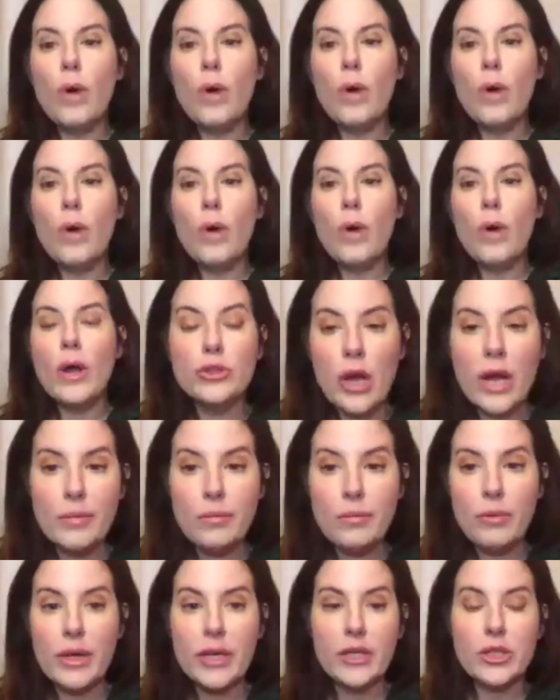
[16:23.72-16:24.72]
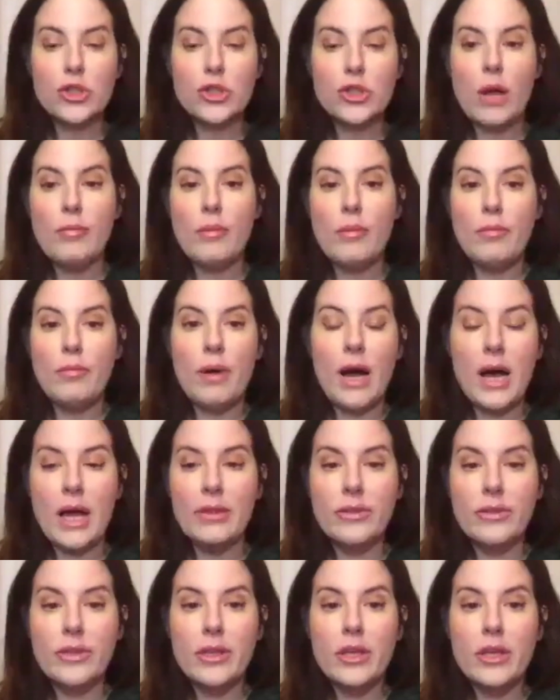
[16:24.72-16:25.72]
when you're trying to break a trauma
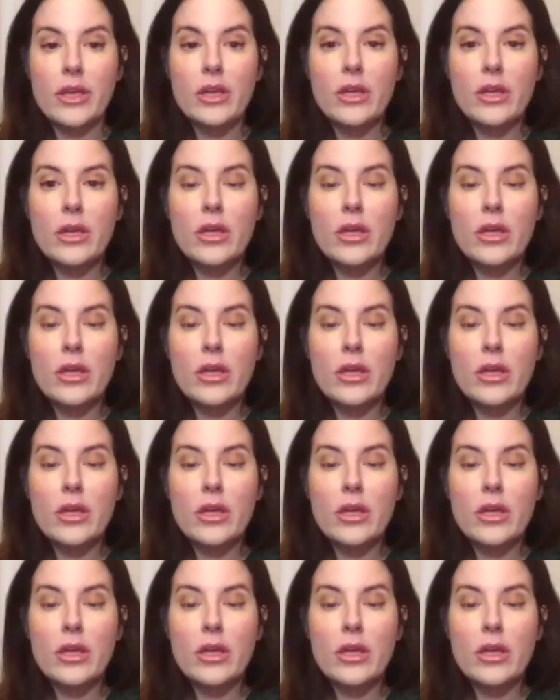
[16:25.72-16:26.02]
bond,